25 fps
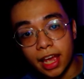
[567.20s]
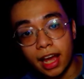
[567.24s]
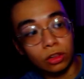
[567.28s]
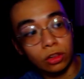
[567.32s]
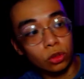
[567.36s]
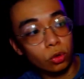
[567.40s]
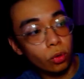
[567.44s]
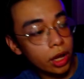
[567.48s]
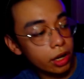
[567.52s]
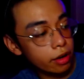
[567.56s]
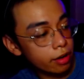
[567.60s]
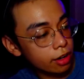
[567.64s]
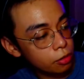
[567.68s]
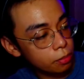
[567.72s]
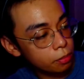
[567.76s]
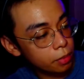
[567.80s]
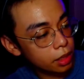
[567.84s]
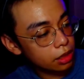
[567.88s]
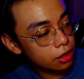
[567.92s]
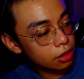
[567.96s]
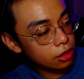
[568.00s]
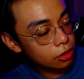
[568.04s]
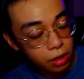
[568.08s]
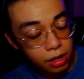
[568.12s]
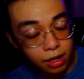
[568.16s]
yeah, do I
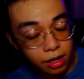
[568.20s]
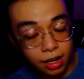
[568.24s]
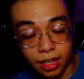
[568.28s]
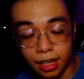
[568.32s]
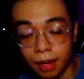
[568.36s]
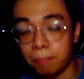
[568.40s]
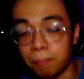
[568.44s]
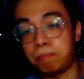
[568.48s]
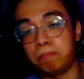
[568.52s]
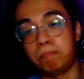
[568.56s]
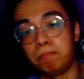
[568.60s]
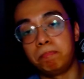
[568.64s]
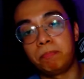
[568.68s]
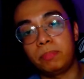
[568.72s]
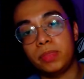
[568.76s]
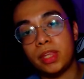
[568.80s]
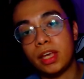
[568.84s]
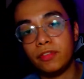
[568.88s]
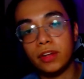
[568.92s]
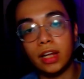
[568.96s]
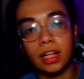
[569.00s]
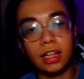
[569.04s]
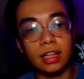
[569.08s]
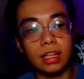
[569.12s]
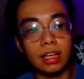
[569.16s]
recommend the Kumara? Yep,
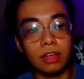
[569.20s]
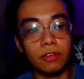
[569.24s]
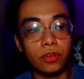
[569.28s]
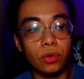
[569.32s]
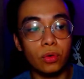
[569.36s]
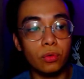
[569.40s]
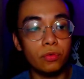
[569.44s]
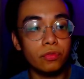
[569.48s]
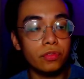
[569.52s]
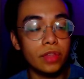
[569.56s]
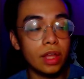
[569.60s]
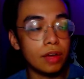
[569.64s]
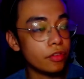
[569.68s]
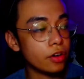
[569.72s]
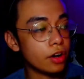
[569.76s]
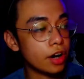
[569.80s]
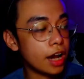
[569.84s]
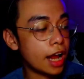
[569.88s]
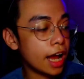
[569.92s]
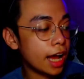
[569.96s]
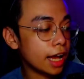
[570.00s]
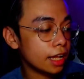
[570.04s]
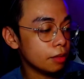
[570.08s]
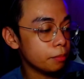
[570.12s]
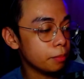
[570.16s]
definitely. If you've never
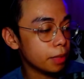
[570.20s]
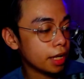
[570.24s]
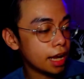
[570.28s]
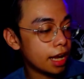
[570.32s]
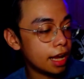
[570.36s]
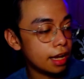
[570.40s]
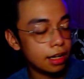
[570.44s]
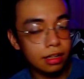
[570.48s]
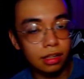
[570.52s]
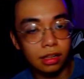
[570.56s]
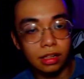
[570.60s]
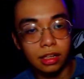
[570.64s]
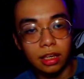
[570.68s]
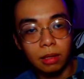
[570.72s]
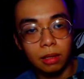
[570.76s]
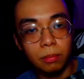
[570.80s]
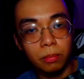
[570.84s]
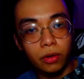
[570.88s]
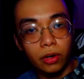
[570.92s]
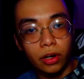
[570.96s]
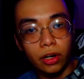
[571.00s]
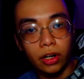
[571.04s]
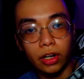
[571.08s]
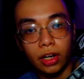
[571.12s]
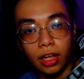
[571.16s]
had the mechanical
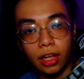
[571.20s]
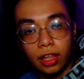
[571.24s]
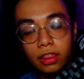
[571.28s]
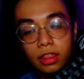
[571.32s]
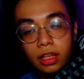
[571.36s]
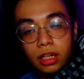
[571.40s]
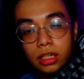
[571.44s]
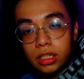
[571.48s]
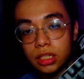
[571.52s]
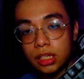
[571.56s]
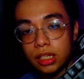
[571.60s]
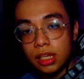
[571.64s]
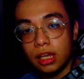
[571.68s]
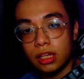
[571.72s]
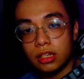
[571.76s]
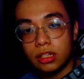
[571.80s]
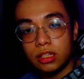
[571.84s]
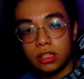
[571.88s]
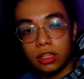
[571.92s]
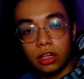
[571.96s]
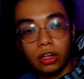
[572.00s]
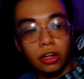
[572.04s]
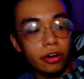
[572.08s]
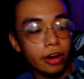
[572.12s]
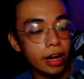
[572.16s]
keyboard, this
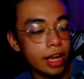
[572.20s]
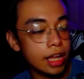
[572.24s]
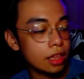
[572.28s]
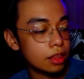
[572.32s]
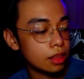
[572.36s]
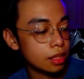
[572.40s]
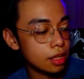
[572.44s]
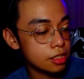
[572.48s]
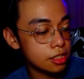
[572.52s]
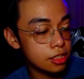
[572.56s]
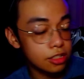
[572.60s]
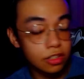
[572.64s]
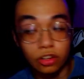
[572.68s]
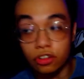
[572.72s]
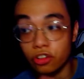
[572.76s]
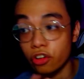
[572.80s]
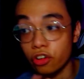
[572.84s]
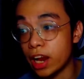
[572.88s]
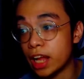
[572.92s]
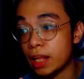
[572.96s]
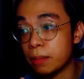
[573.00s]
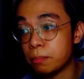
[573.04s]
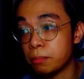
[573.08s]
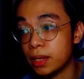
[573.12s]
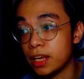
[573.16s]
is a great
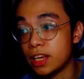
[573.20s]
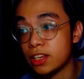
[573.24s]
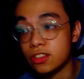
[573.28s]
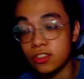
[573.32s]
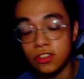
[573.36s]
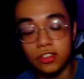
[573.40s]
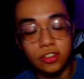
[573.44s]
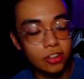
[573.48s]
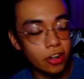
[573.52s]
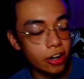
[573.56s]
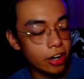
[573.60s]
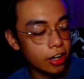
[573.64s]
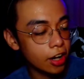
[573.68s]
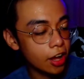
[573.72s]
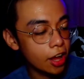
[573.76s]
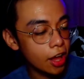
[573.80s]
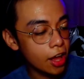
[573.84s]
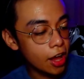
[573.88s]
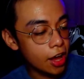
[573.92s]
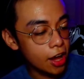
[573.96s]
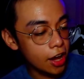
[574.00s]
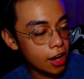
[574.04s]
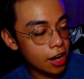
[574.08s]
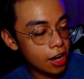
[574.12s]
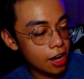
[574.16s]
place to start.
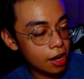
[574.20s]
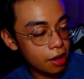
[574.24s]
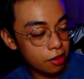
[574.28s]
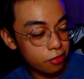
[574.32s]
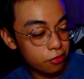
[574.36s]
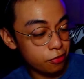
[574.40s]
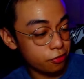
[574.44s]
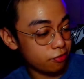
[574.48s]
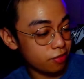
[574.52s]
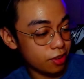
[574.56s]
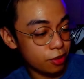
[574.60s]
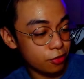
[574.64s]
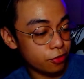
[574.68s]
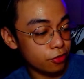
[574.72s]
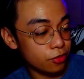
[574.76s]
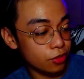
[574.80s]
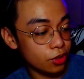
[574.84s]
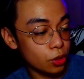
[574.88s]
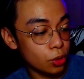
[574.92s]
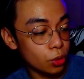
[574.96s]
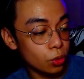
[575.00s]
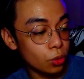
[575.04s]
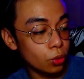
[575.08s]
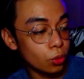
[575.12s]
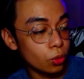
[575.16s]
If
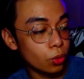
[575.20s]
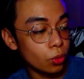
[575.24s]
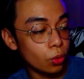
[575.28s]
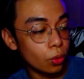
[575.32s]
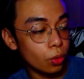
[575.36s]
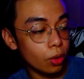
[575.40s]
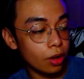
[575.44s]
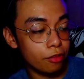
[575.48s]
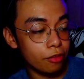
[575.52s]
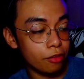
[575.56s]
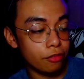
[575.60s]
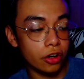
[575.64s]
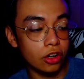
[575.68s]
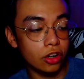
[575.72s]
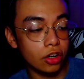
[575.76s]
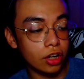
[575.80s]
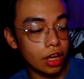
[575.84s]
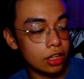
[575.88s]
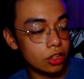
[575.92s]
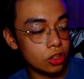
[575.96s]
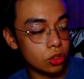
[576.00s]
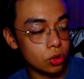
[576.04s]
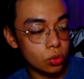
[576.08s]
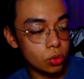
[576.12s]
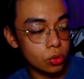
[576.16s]
you're
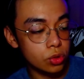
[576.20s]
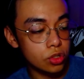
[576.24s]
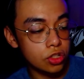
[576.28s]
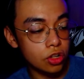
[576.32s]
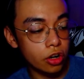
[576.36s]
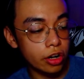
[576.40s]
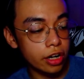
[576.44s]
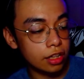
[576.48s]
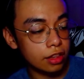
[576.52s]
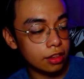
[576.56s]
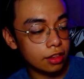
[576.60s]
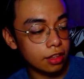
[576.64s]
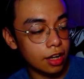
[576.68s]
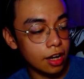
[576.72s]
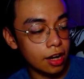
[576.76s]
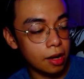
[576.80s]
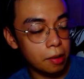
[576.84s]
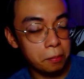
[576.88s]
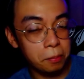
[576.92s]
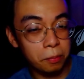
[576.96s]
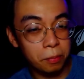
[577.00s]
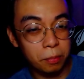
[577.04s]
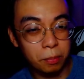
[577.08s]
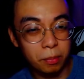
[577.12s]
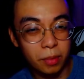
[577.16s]
looking to start
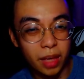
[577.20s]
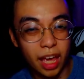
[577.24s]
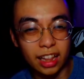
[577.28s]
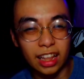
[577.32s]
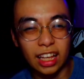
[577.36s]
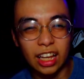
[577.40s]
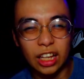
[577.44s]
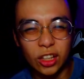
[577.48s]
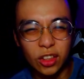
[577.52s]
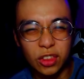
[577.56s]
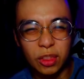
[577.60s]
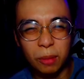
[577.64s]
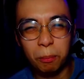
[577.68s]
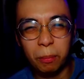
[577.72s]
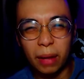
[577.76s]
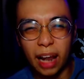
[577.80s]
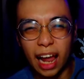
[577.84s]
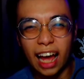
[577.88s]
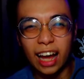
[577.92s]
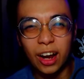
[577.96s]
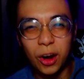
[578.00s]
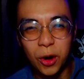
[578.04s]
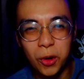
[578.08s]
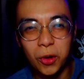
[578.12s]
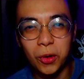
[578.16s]
getting into the
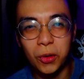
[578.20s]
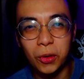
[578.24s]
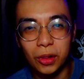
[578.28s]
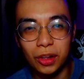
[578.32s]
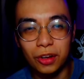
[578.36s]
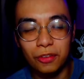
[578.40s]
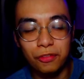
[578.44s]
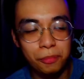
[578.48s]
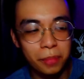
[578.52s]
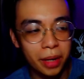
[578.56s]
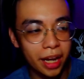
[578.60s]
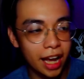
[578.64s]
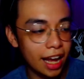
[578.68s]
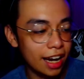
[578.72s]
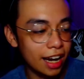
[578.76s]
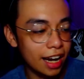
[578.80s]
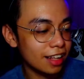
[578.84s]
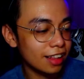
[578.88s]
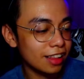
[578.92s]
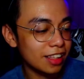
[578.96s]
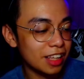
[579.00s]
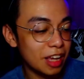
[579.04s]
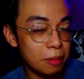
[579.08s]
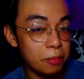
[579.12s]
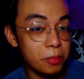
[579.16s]
black hole of
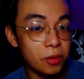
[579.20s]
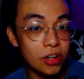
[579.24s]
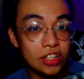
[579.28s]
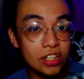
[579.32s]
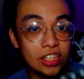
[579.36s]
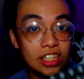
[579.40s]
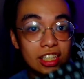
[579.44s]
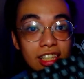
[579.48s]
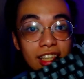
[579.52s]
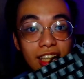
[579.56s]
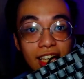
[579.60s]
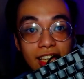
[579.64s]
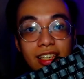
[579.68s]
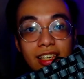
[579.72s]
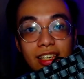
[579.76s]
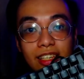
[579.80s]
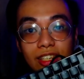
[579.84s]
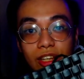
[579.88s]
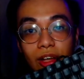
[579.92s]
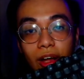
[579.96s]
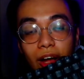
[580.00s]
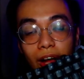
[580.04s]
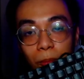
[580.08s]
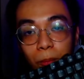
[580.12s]
mechanical keyboards, this is